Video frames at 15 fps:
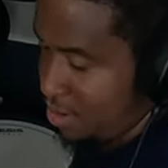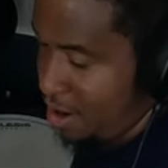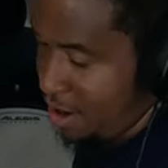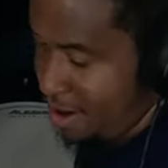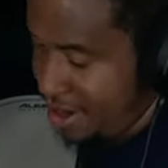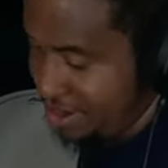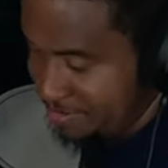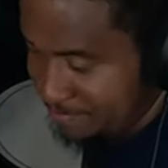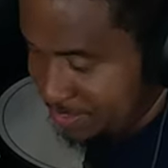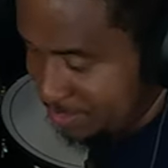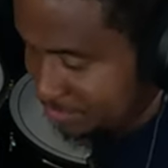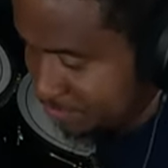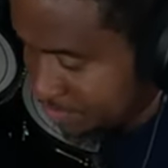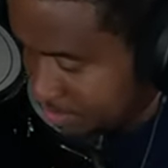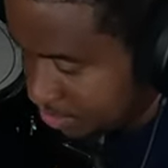All right,
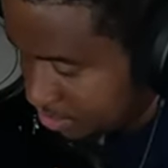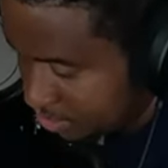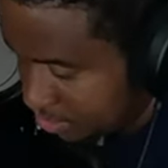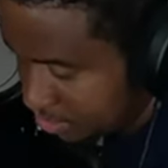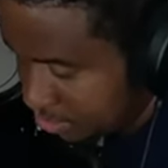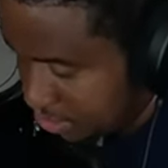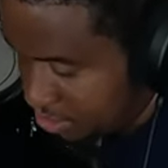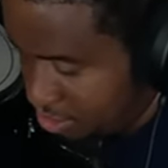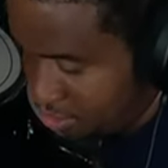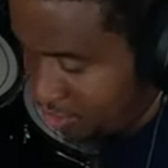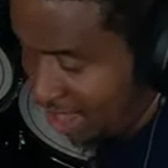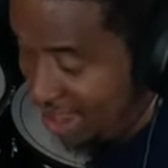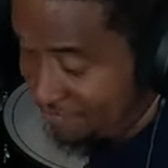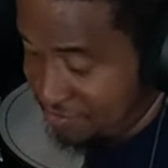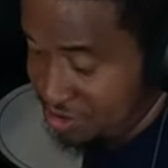so
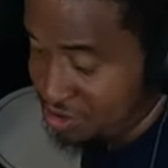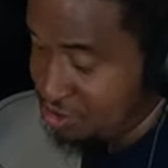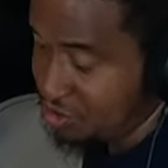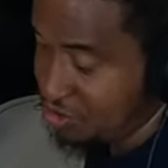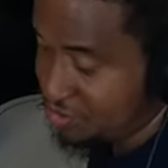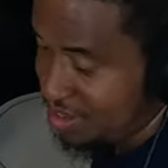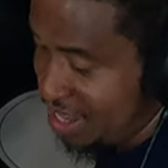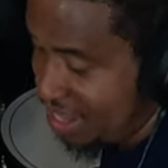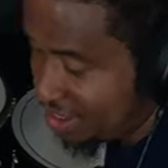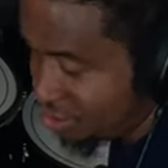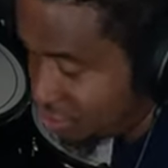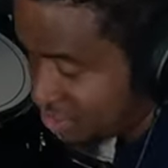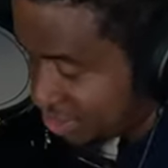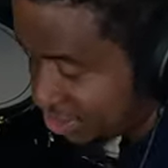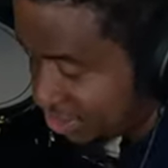after you do that,
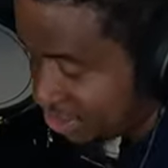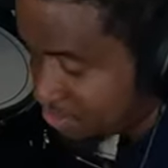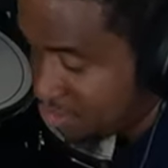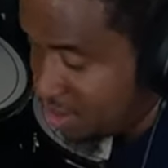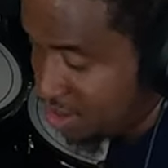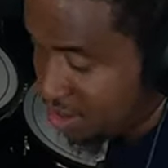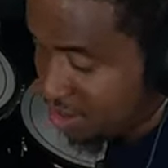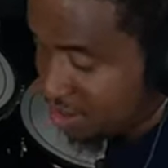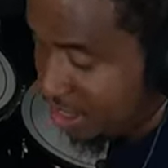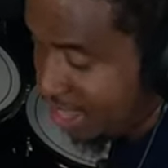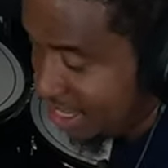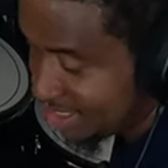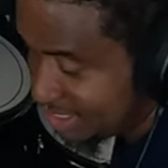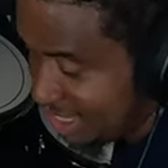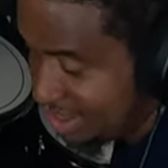you can just
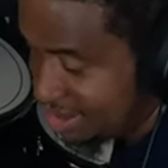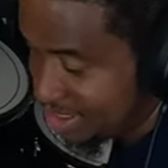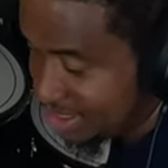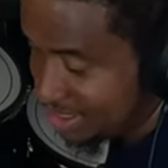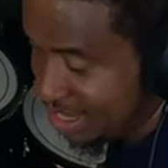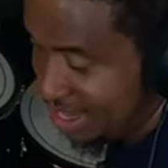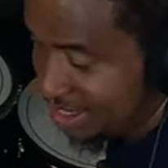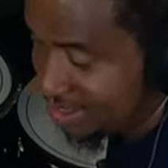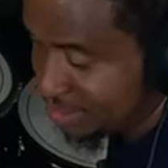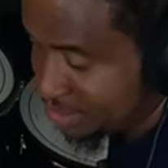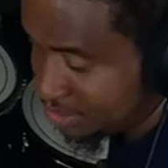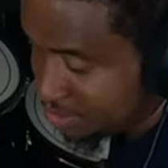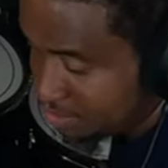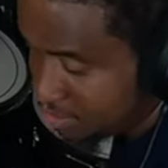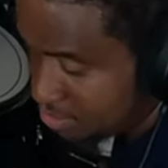X out of
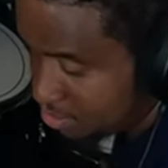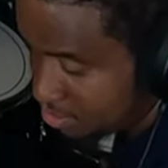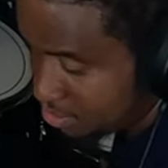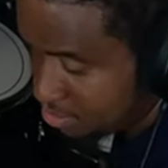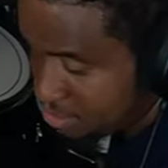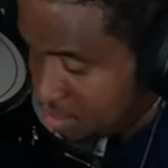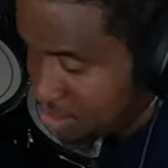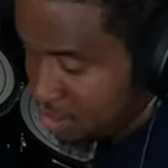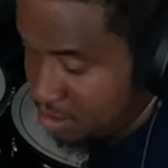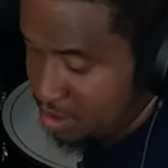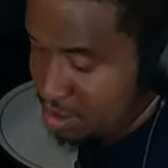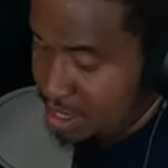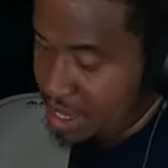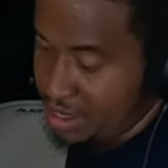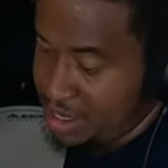stacks
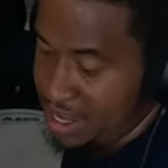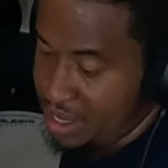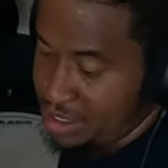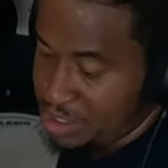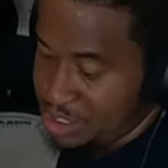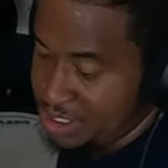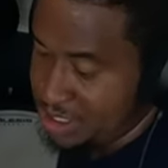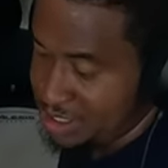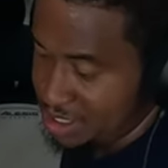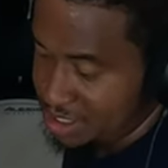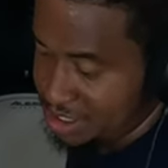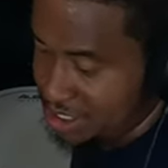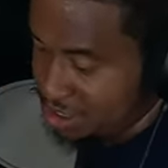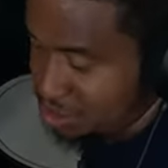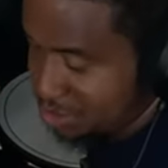and then just
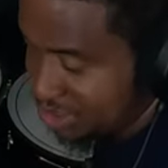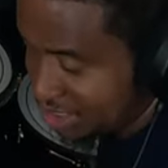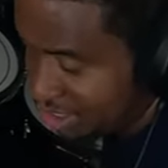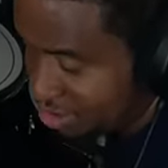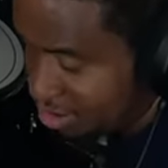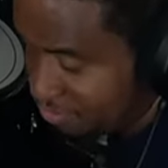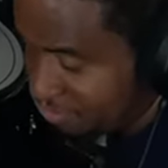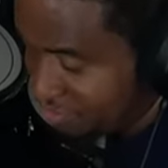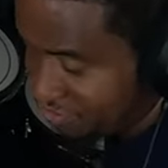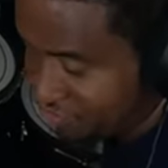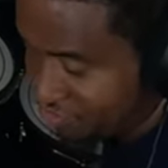continue setting up your